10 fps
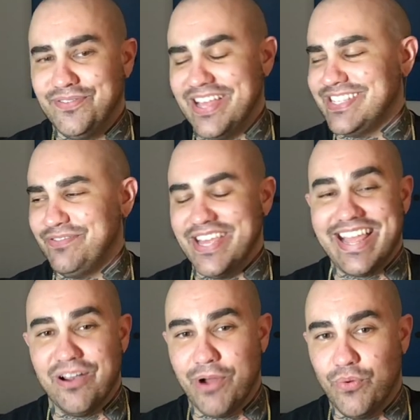as if they
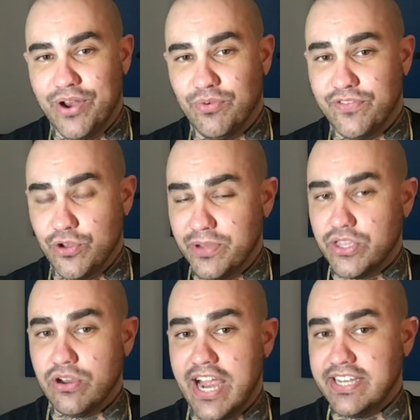care about one review, but
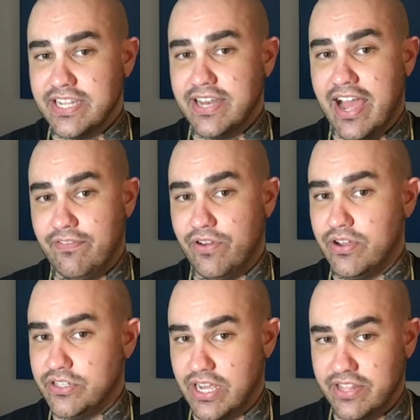there, I did have
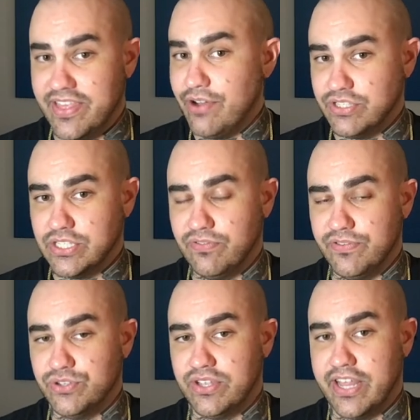ton, thousands of
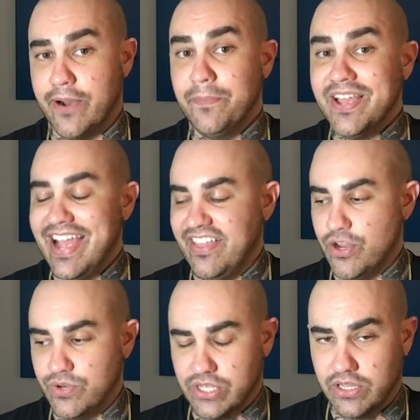reviews on there, and
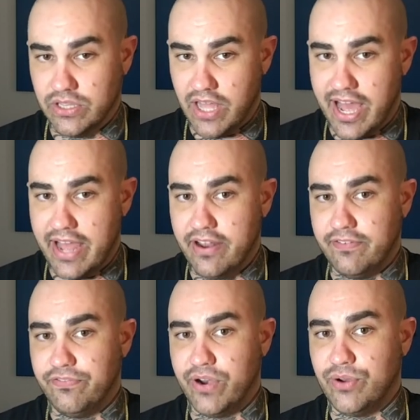there was a lot
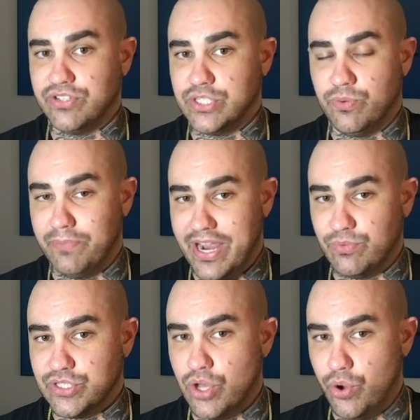of fragrances where mine
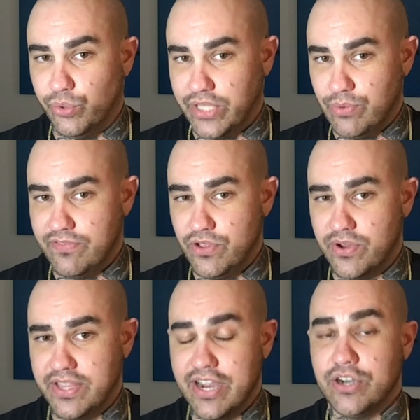was the only review
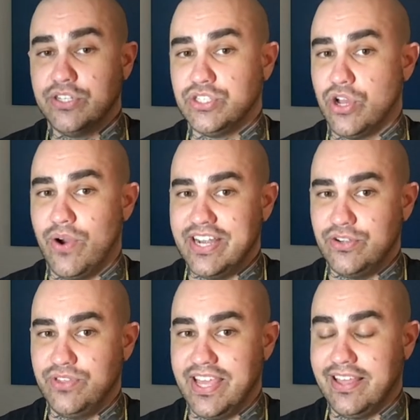on there. So I
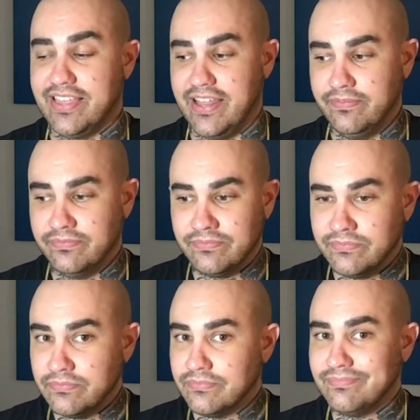do think that
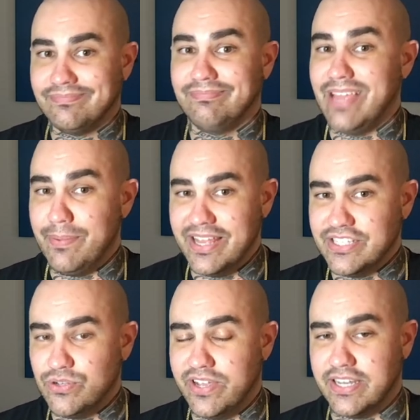maybe
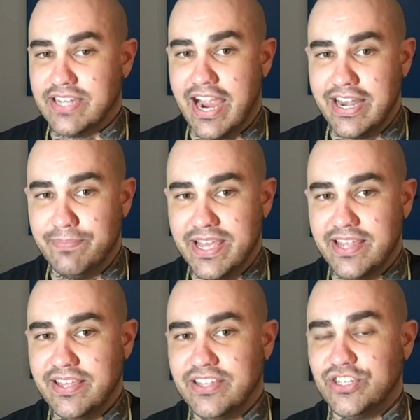it's doing a tiny
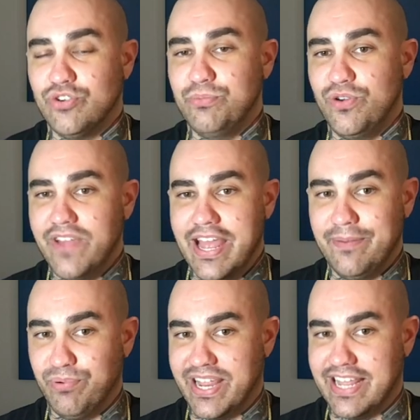bit to remove it
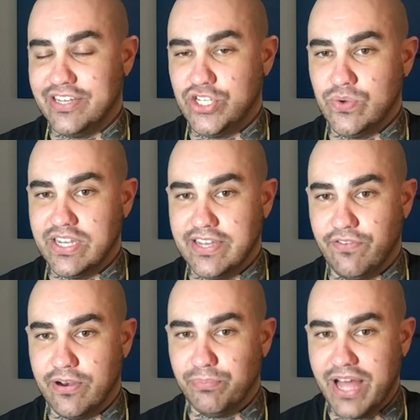and bring it to a
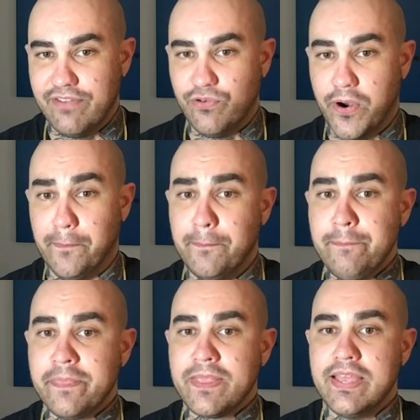different platform.
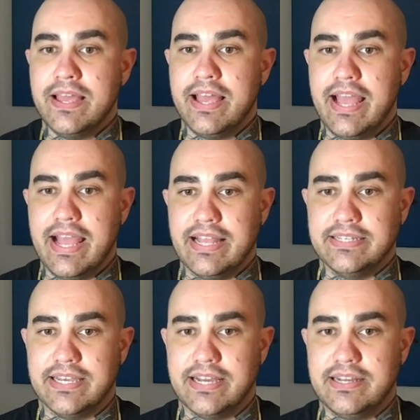
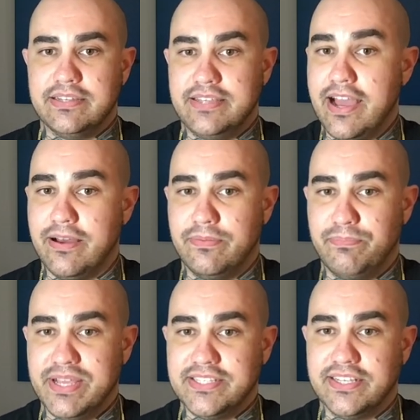And uh, yeah,
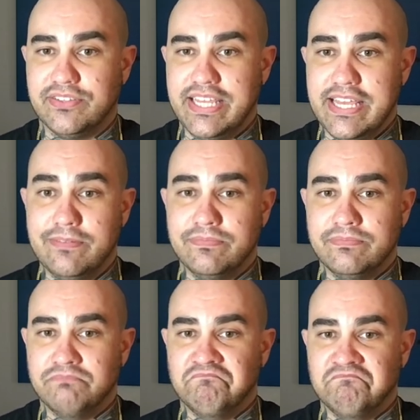basically,
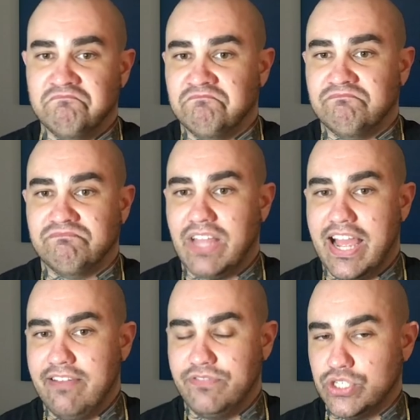
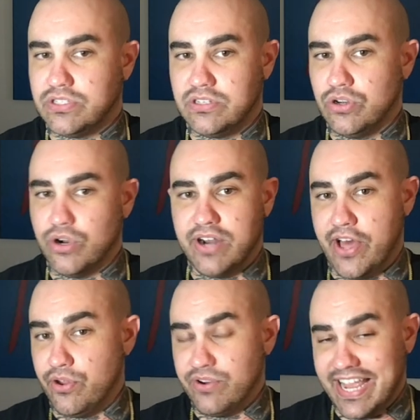I've just heard
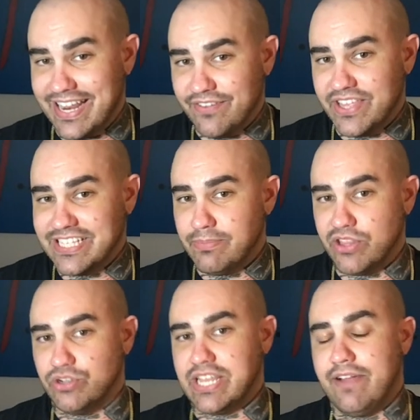other negative things about
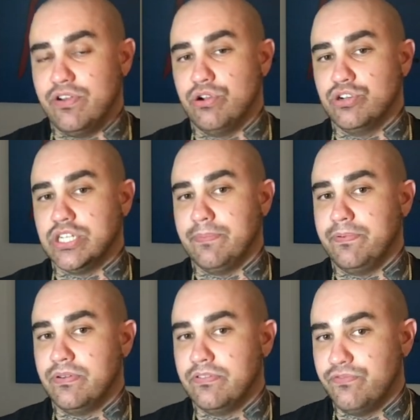their staff and ownership
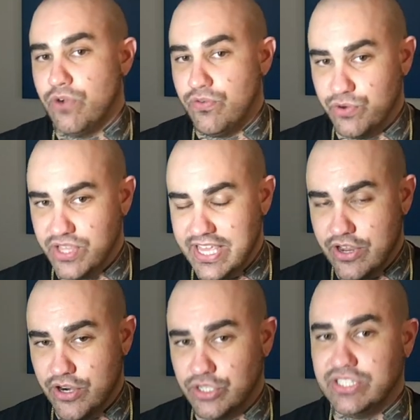over the
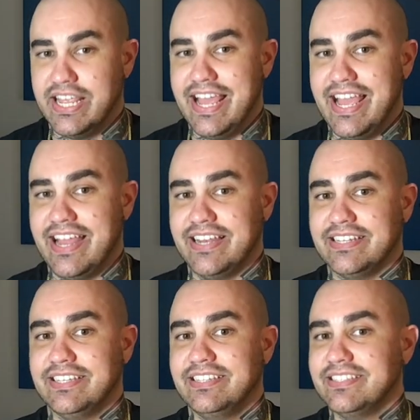years,
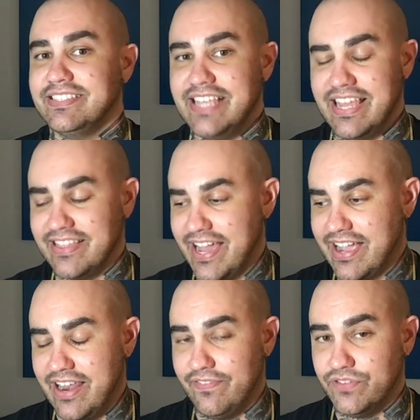and seeing that
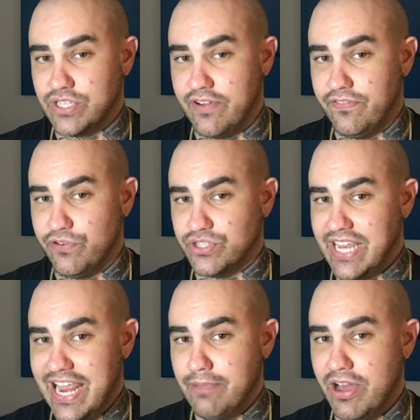kind of stuff
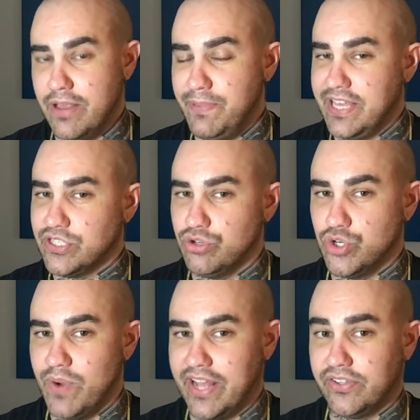firsthand about it being so
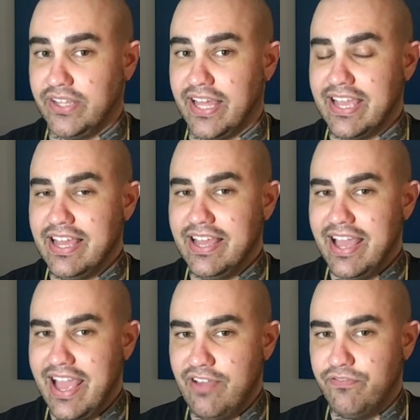directly like
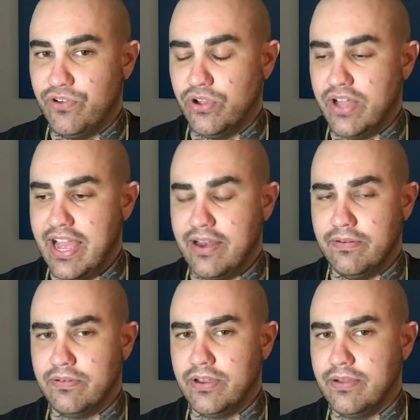hateful
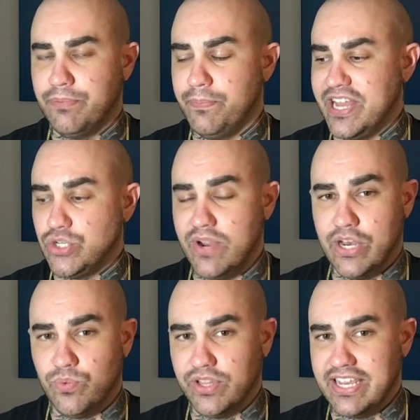and
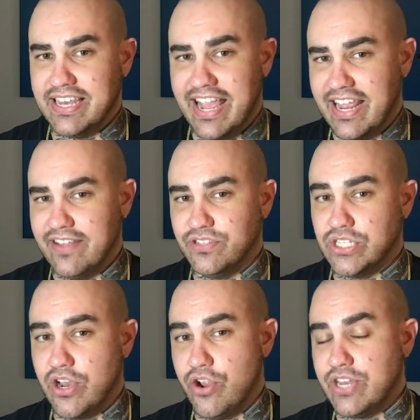perpetuating really negative
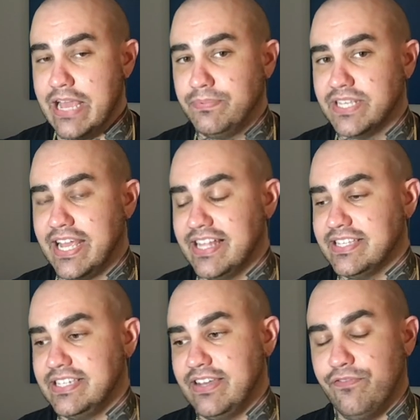stereotypes
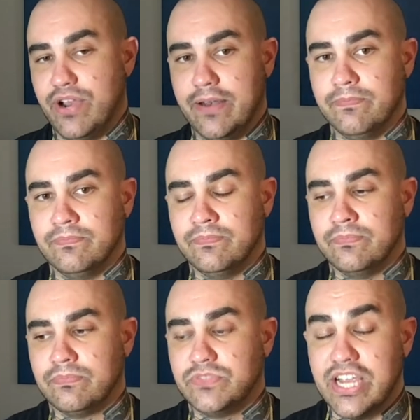against different
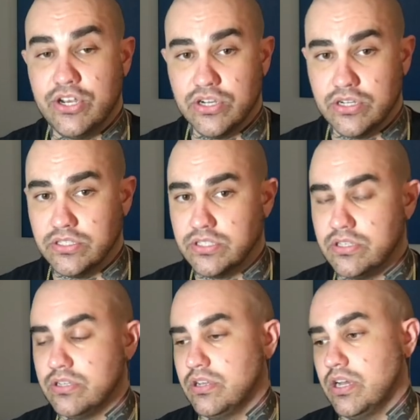genders,
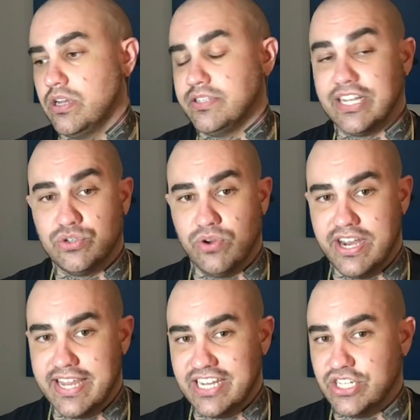uh, sexual
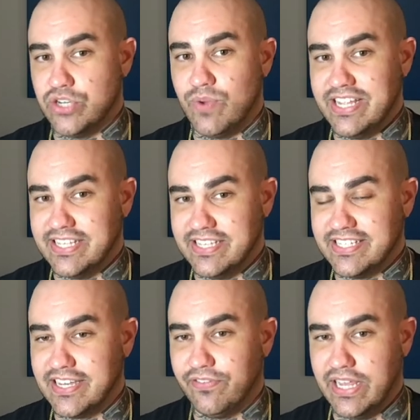orientation, races, and
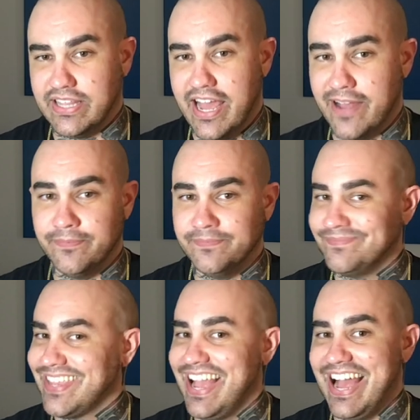stuff like that,
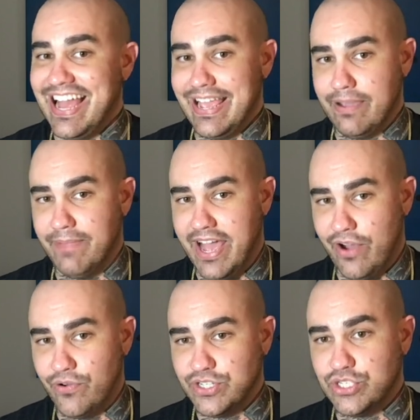I am
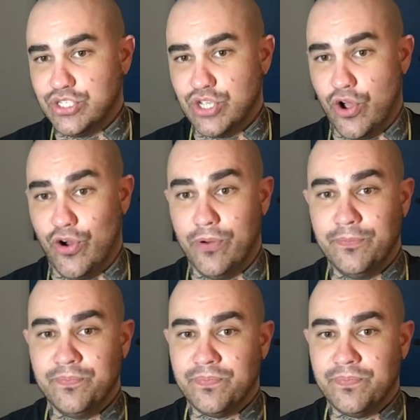out. So,